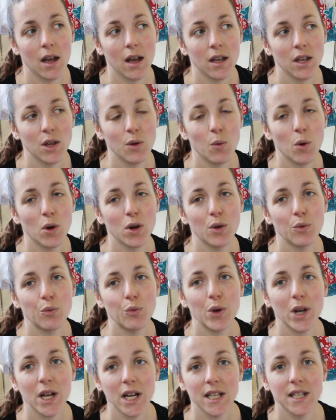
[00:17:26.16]
You want a
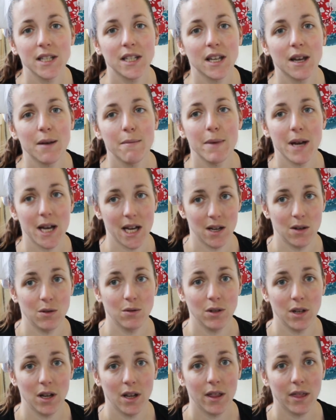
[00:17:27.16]
realistic
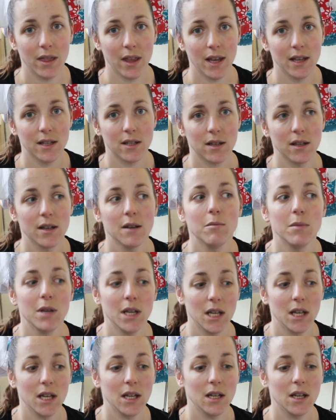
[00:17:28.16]
amount that is going to
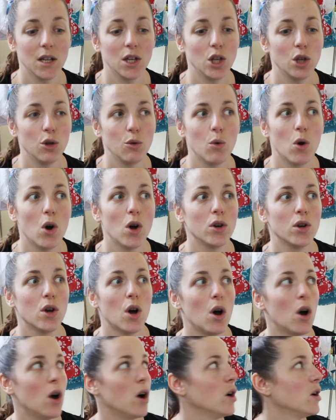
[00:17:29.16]
mean you are
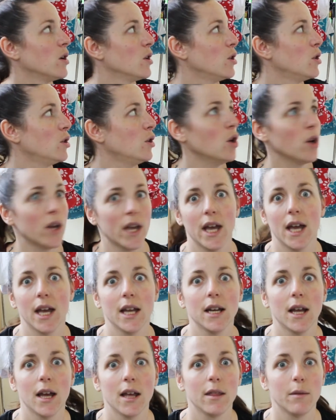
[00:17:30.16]
not looking
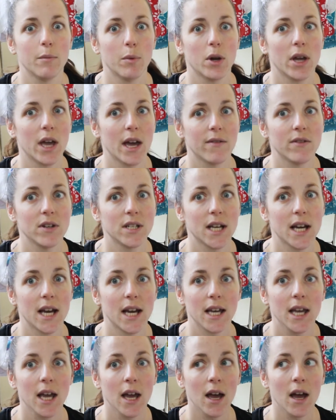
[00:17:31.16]
at the bucket every
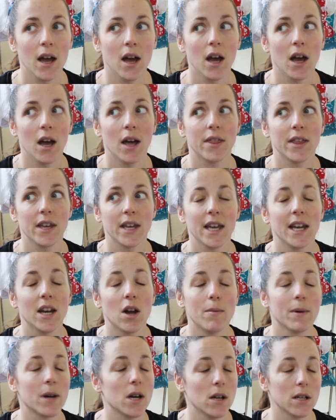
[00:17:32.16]
day thinking, oh
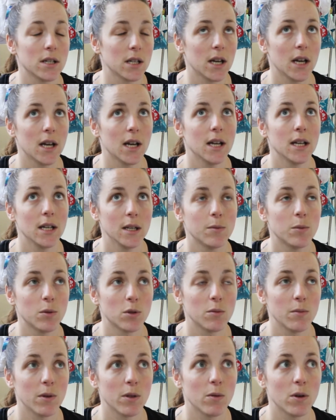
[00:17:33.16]
my gosh, I need to put
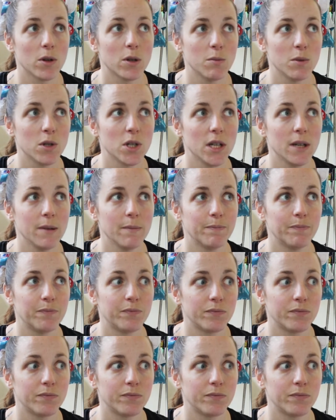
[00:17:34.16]
some in the washing machine.